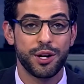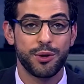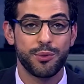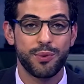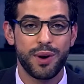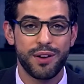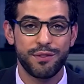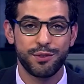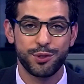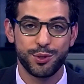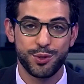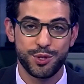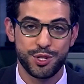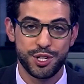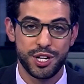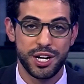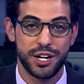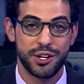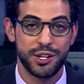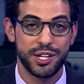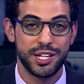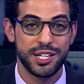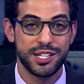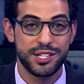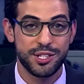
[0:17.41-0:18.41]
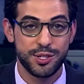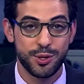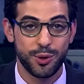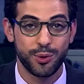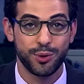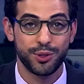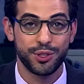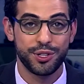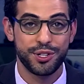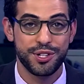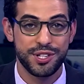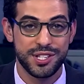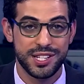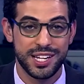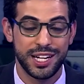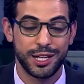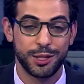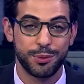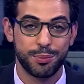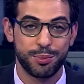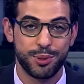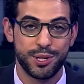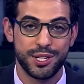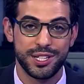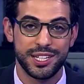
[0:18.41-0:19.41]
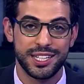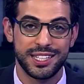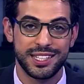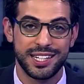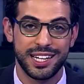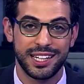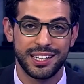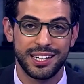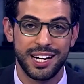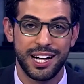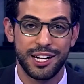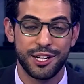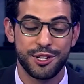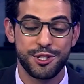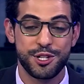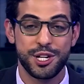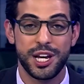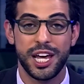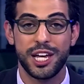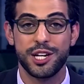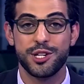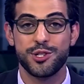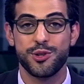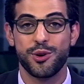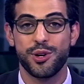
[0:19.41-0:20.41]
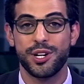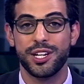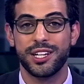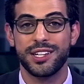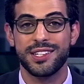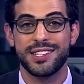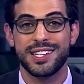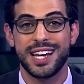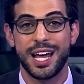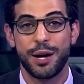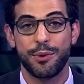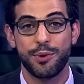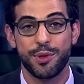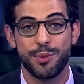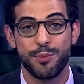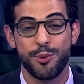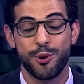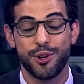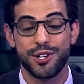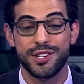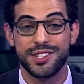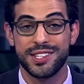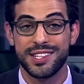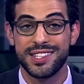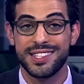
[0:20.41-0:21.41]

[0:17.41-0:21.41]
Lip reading: revolutionary solar cell printing technology. And joining us now with more is the